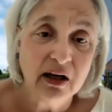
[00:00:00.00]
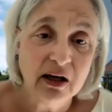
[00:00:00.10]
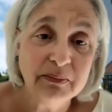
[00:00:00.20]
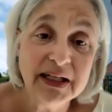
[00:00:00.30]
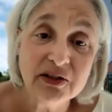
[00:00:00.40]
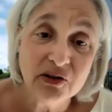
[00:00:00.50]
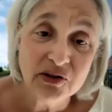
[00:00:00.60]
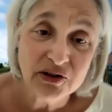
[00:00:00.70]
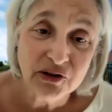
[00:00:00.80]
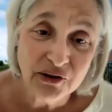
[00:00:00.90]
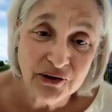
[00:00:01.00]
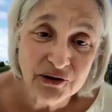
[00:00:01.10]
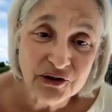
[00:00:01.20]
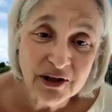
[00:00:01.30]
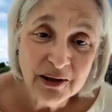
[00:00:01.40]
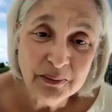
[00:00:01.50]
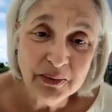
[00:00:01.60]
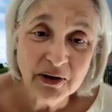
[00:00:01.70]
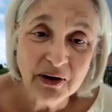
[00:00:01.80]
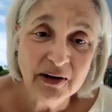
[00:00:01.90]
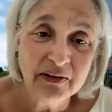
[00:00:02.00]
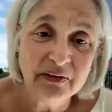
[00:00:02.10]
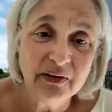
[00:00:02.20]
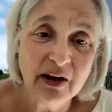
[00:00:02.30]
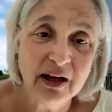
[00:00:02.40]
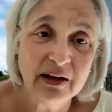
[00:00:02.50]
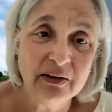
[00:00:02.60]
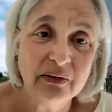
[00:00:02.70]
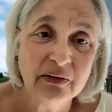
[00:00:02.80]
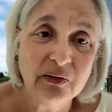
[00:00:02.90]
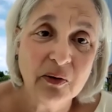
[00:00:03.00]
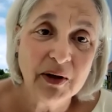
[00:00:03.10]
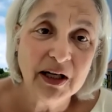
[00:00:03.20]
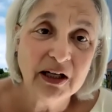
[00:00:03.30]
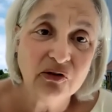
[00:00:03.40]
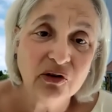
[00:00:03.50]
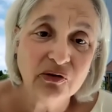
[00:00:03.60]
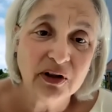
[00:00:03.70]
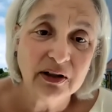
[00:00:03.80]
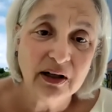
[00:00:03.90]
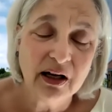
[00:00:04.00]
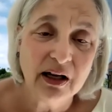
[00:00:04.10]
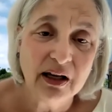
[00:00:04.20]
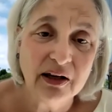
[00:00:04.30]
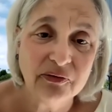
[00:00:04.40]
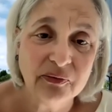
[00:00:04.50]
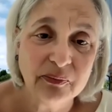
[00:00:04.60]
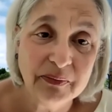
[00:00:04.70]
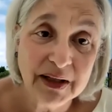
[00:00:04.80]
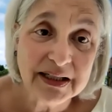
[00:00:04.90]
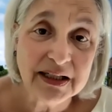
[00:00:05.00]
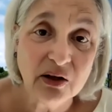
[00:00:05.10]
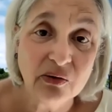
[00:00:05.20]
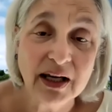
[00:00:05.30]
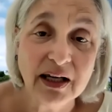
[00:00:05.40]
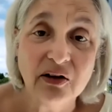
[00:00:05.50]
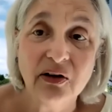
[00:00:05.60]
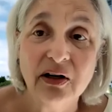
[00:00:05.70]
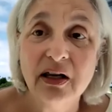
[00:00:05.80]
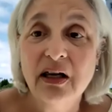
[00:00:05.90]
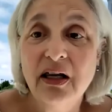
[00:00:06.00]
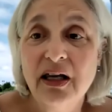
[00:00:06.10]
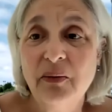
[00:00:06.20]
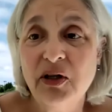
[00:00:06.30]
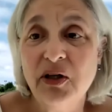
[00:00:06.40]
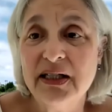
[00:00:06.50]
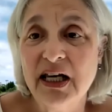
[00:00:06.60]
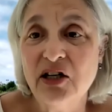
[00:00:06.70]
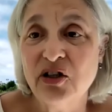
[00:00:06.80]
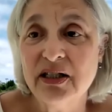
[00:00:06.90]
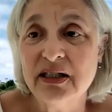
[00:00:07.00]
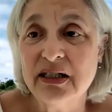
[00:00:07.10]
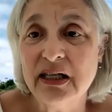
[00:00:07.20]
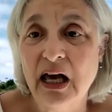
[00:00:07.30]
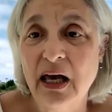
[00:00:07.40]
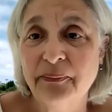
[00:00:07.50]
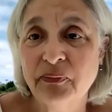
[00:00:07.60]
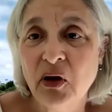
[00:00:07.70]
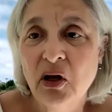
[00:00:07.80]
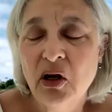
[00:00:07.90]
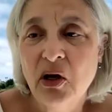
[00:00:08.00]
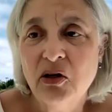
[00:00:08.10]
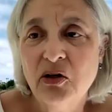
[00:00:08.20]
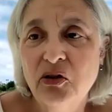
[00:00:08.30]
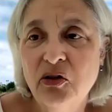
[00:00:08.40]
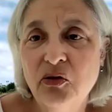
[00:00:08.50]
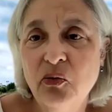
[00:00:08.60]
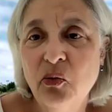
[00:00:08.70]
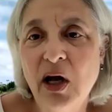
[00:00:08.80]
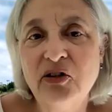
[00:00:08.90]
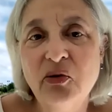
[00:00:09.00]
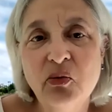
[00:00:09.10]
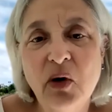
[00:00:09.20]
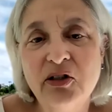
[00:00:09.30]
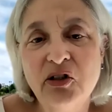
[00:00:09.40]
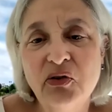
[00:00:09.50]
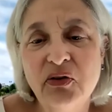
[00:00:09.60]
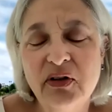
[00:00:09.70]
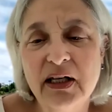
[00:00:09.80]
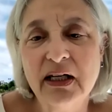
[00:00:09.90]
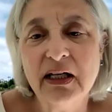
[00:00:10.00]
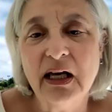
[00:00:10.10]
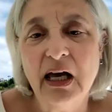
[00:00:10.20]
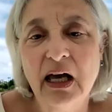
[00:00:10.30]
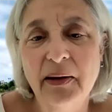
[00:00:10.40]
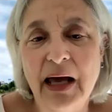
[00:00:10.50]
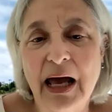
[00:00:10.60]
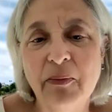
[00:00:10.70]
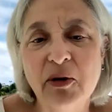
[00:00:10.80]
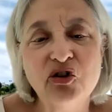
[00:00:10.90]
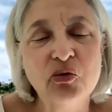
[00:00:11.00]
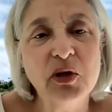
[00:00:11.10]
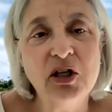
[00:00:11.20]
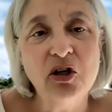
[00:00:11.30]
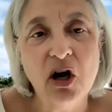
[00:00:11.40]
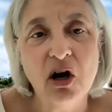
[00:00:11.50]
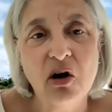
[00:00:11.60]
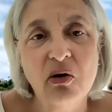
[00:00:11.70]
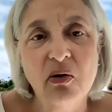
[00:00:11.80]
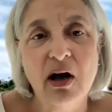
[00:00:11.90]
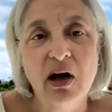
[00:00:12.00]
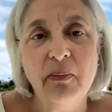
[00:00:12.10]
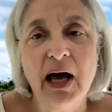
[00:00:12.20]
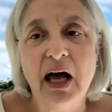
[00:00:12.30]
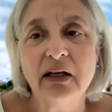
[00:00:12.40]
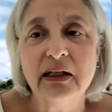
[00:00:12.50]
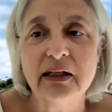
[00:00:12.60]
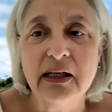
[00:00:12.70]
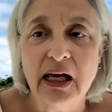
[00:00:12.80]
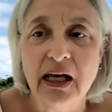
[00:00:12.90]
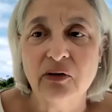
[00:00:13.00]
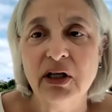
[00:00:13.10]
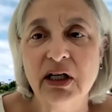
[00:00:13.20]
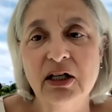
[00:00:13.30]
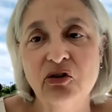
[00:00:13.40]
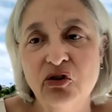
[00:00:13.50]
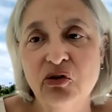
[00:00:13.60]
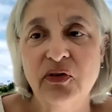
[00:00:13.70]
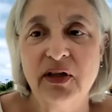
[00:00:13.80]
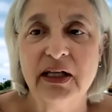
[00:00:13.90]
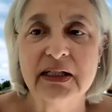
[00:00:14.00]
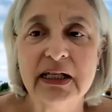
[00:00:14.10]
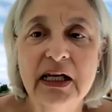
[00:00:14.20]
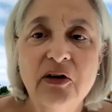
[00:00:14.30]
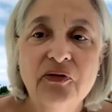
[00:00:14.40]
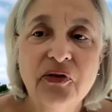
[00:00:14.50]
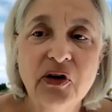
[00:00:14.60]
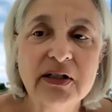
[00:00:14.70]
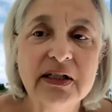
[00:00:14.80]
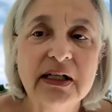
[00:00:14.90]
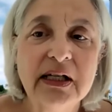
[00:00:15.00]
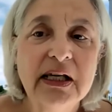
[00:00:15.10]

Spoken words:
a measles surge because so many children have missed their regular immunizations. What do you think, how much do we know about really two things? First,